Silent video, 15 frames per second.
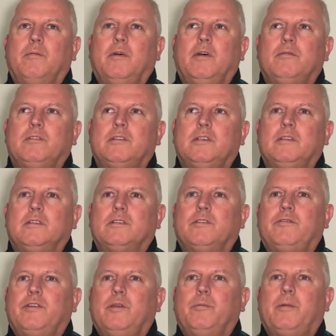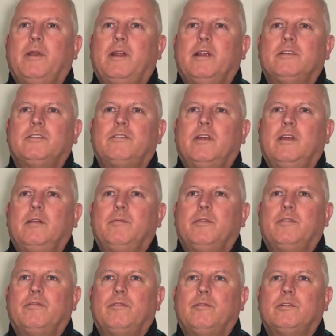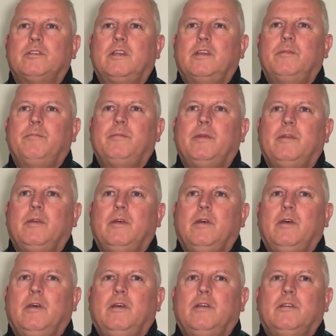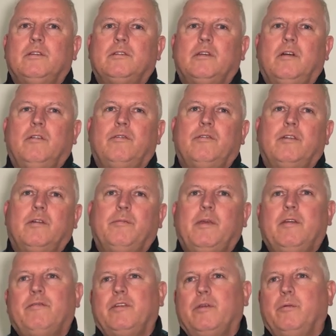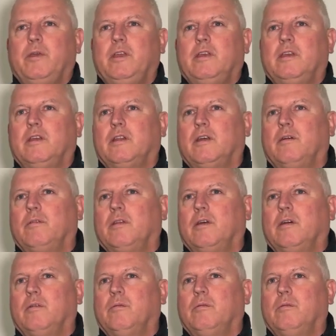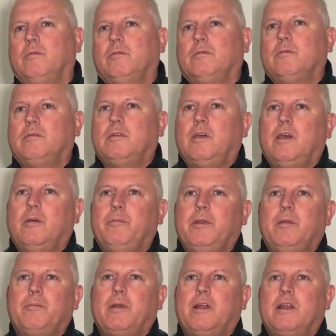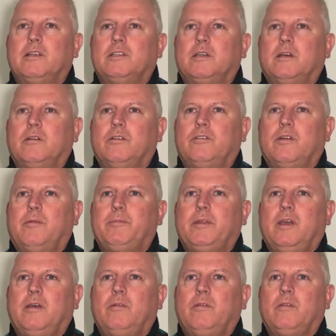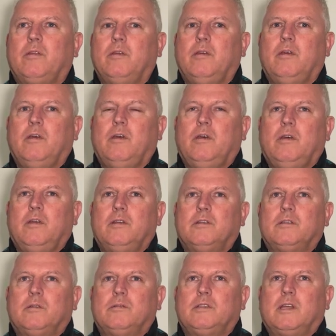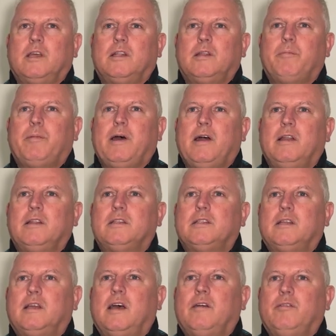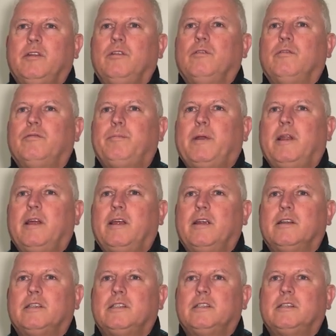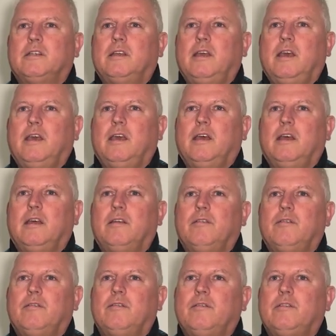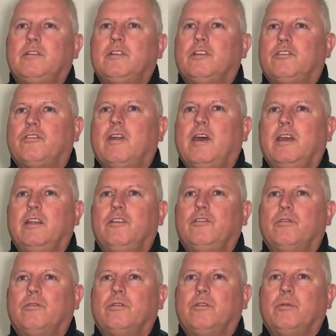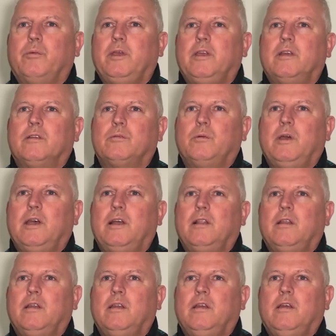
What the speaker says: obviously there's a few players training with the first team. So from every week, you don't know how many players are going to drop down. So it's to get the balance of having enough players to train during the week as well.